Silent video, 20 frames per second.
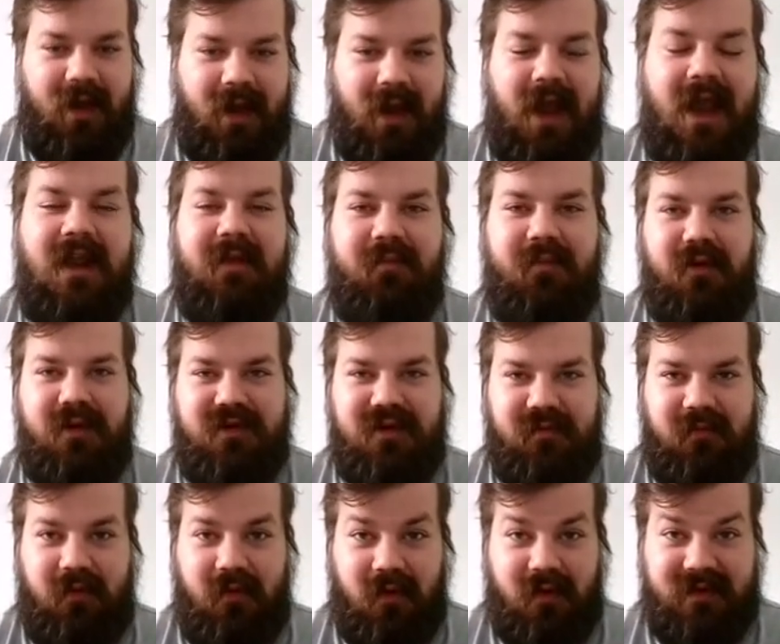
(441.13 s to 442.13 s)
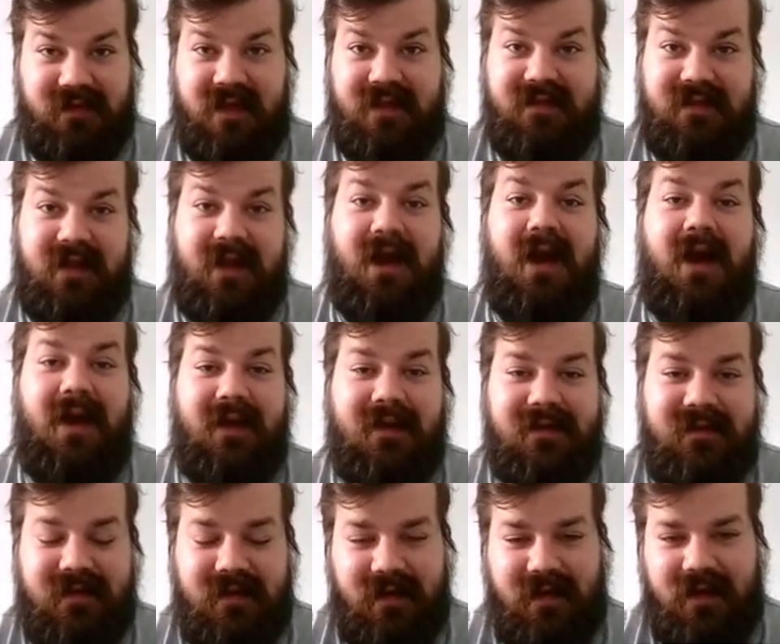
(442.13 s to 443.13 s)
eight points or more, because that's the
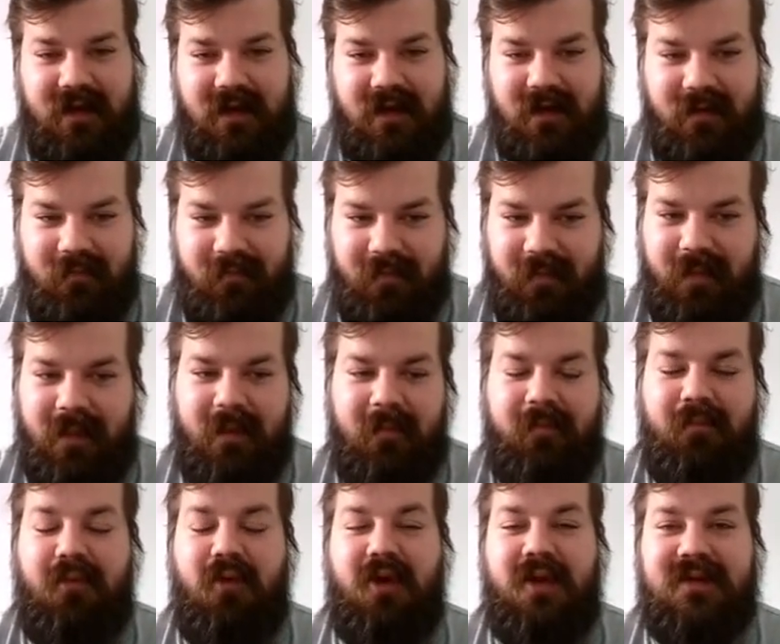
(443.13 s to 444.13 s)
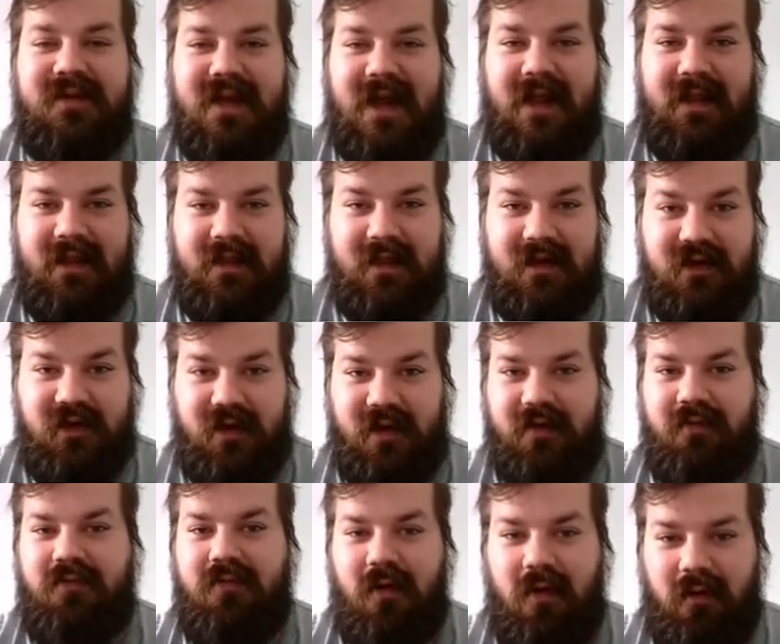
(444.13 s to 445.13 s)
highest um, point tally that you
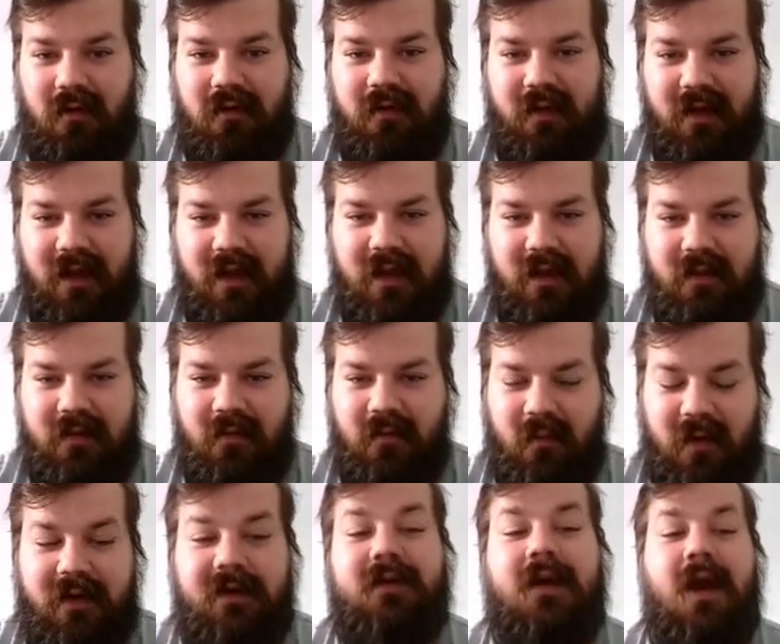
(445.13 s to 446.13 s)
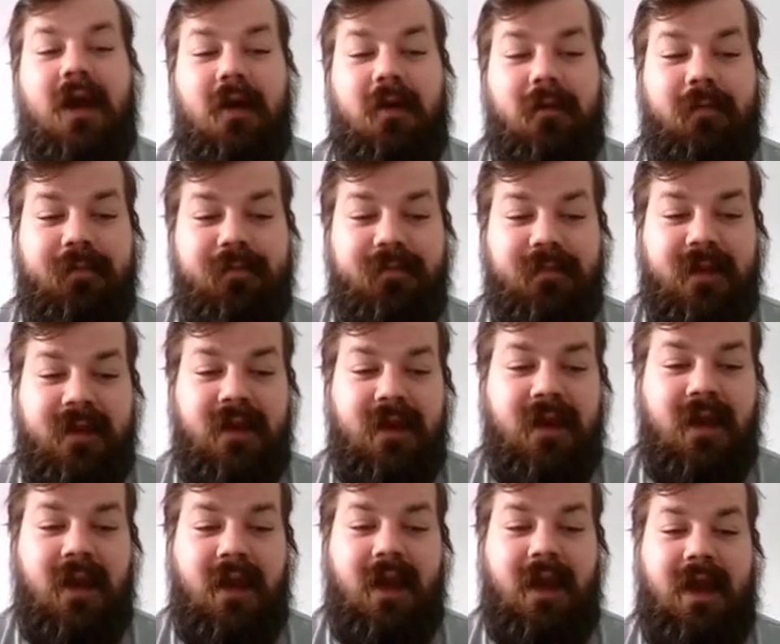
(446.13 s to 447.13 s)
can roll in one go.
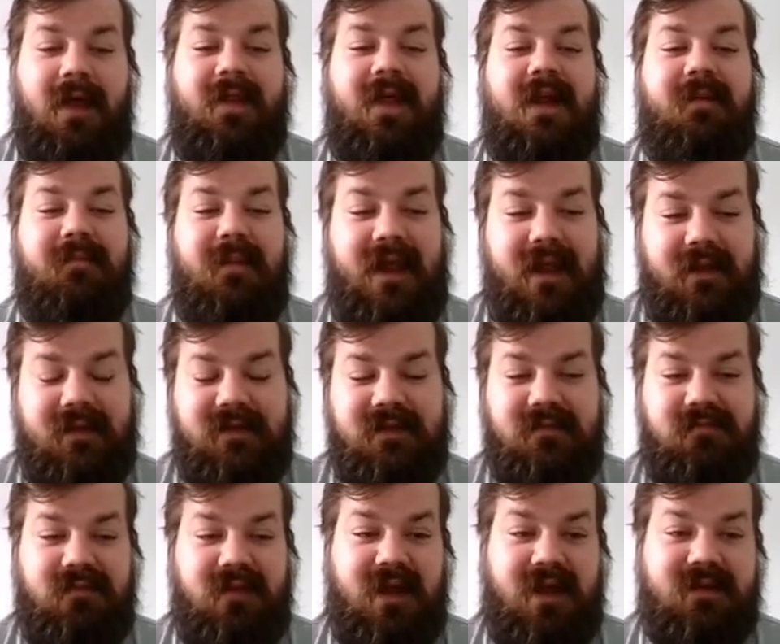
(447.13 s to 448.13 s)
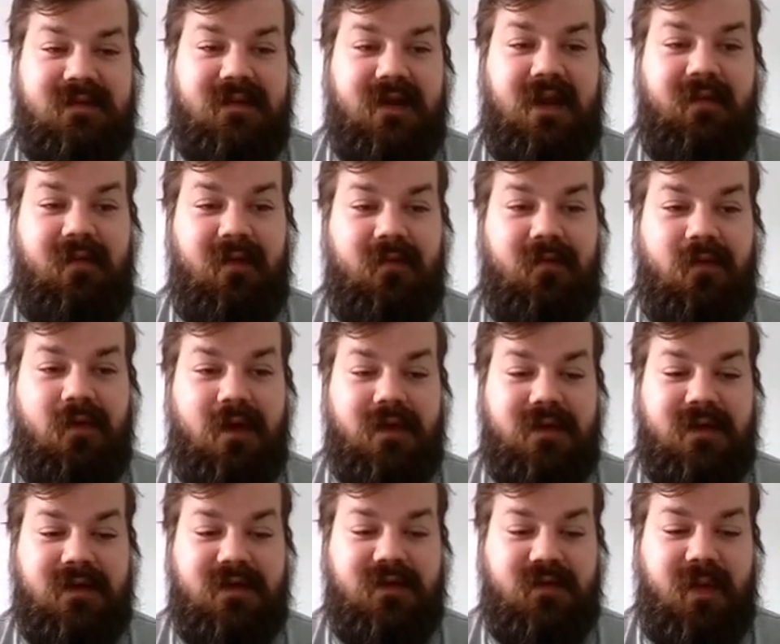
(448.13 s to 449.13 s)
And that means that if you've
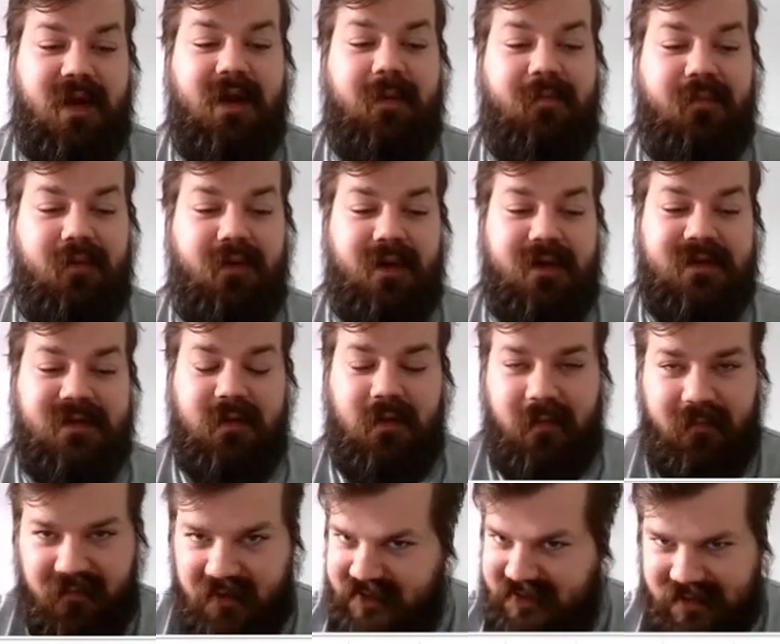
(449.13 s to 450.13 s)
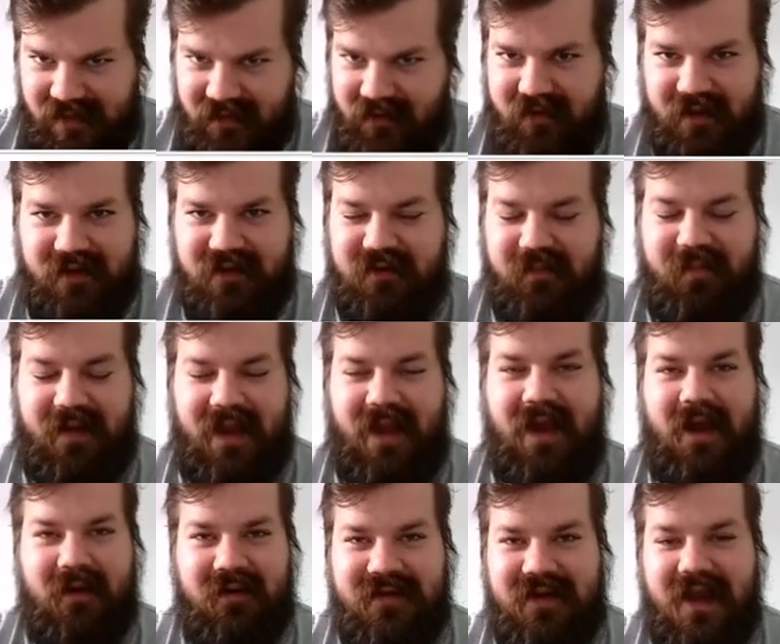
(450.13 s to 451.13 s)
got twenty points, obviously you need to pay
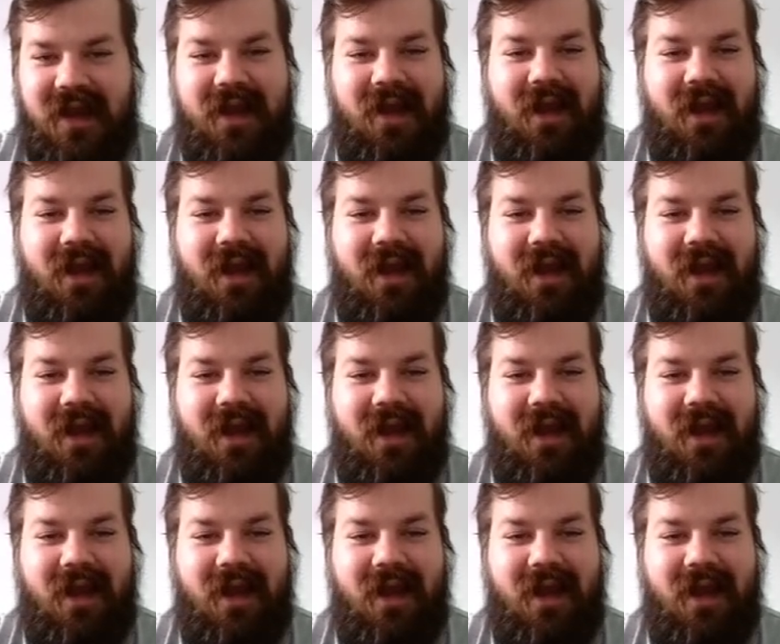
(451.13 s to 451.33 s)
out,